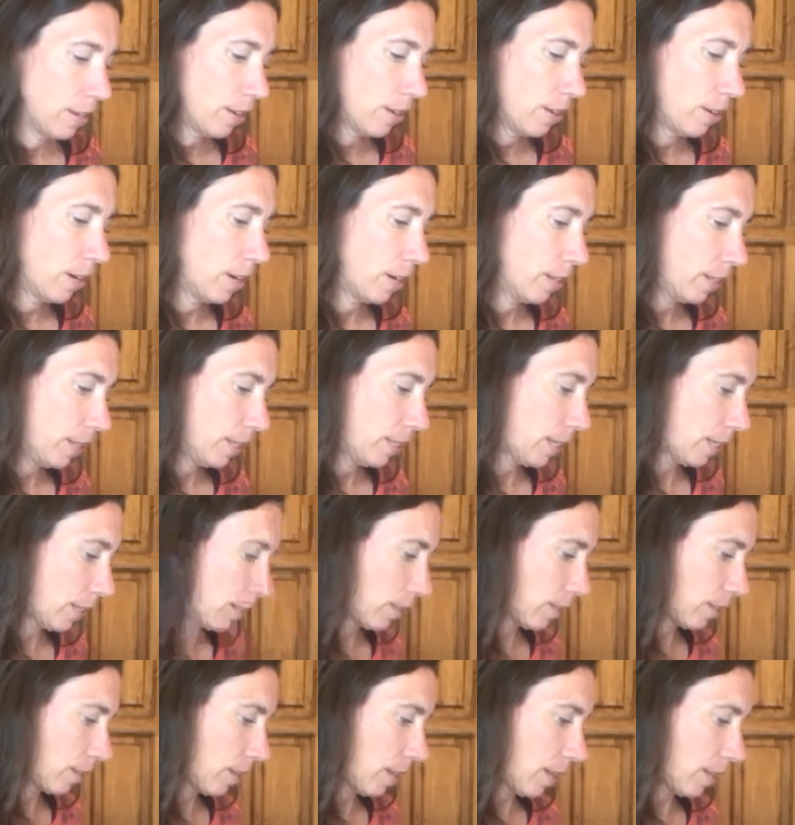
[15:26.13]
All right, let's
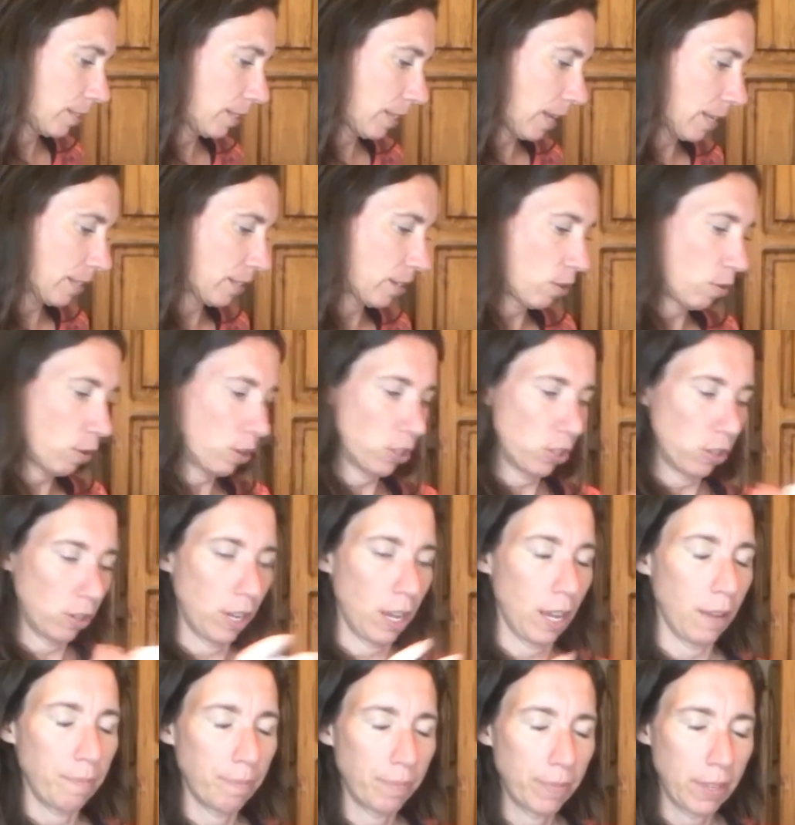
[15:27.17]
ask a question.
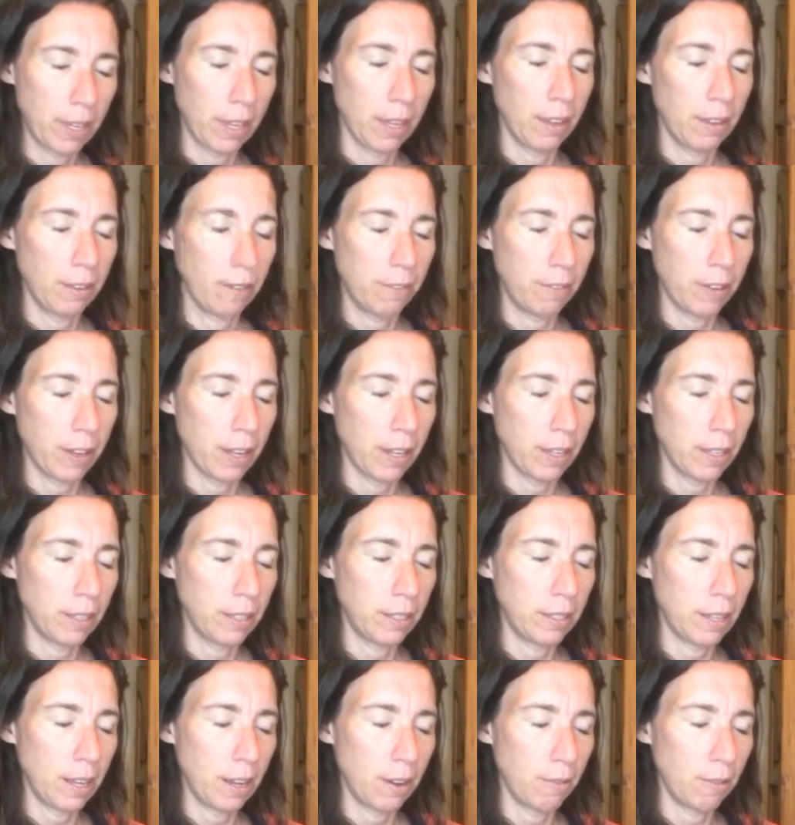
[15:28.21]
Okay, give
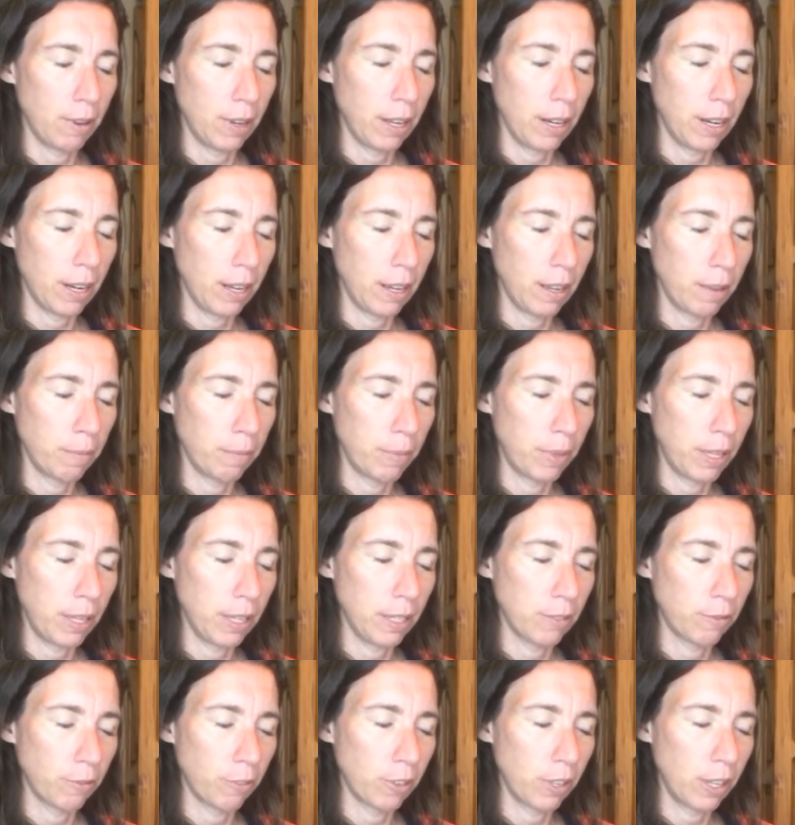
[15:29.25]
us a reading,
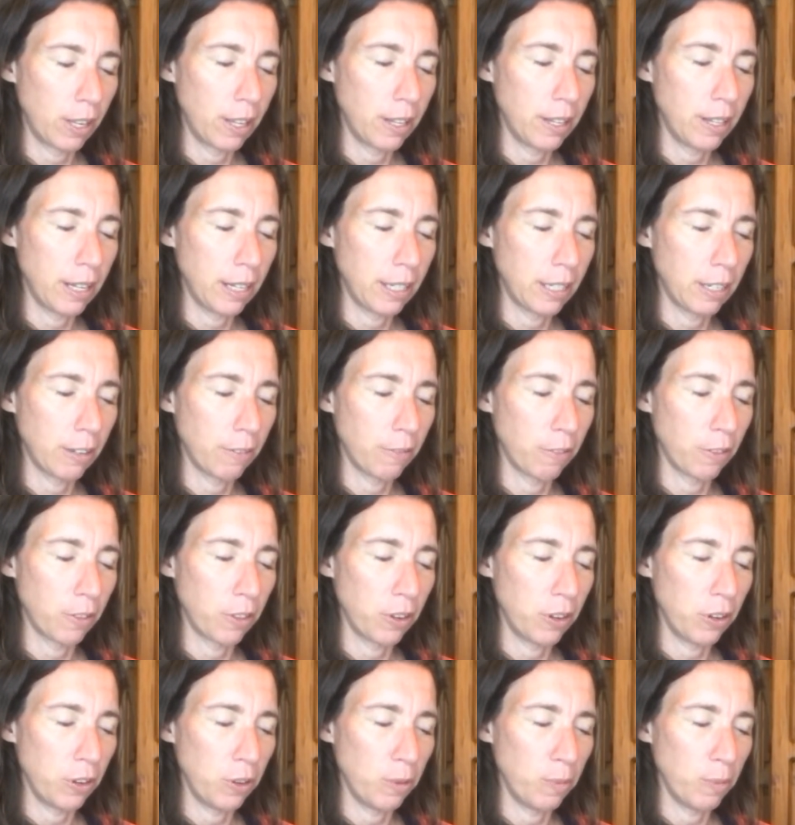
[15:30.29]
please, for the collective, for the
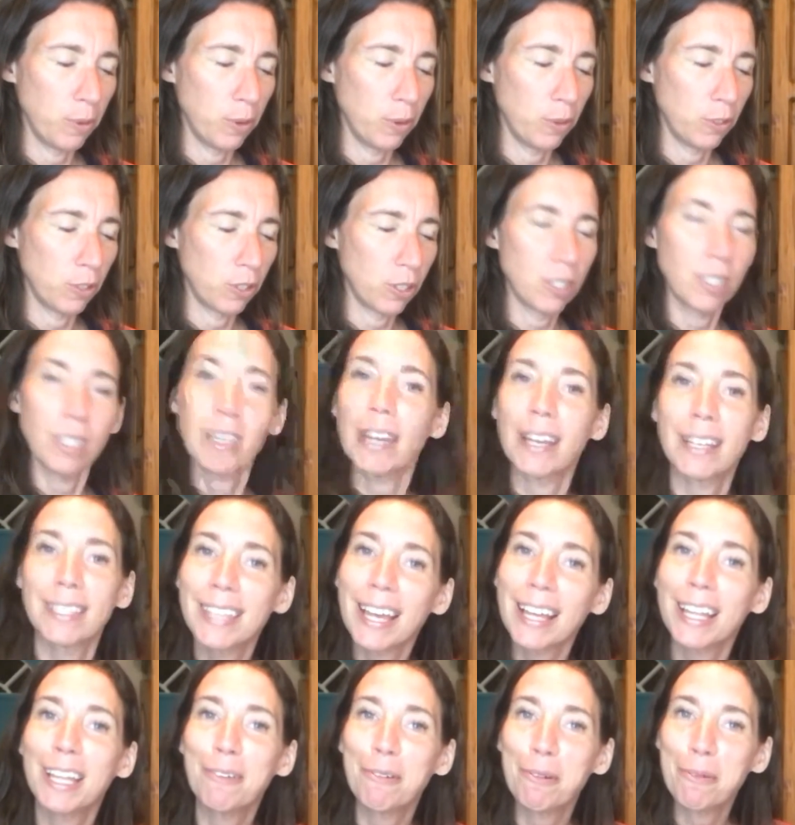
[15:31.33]
new moon. Just
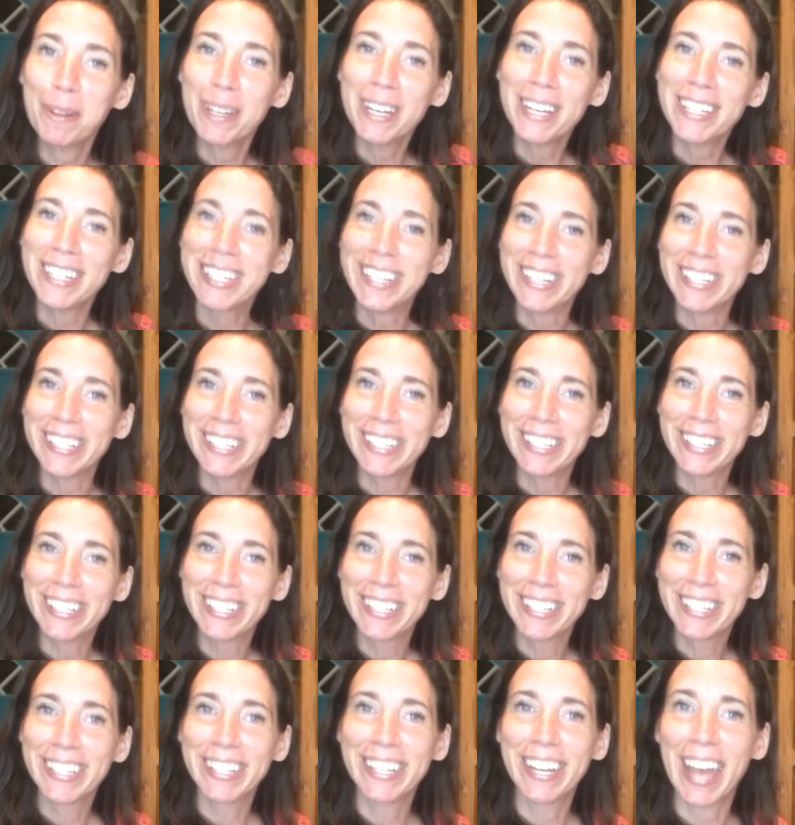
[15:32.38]
exactly what we need to hear,
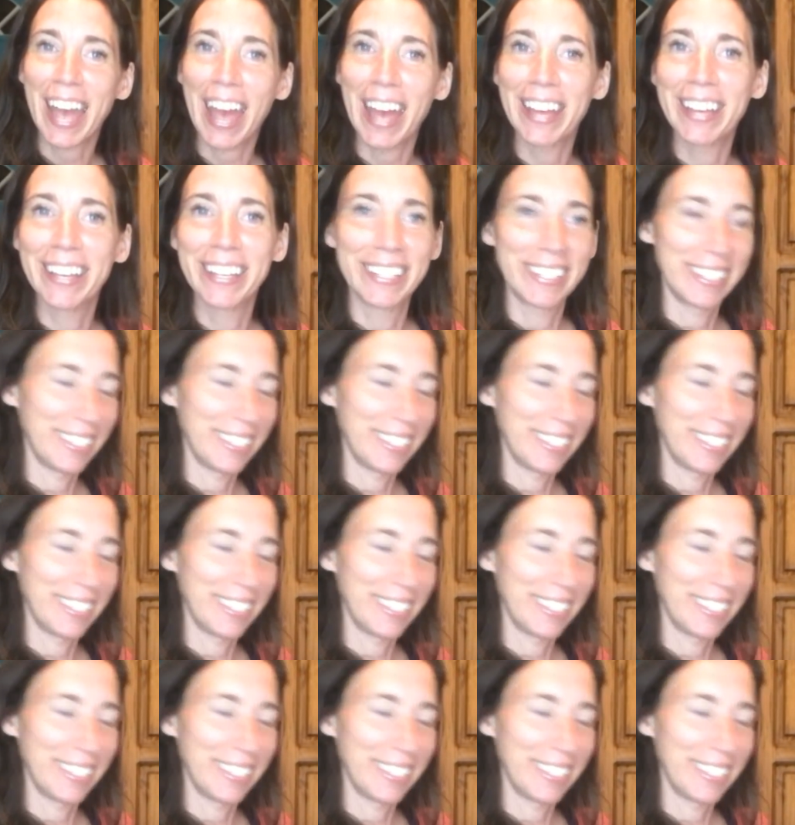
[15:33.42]
okay?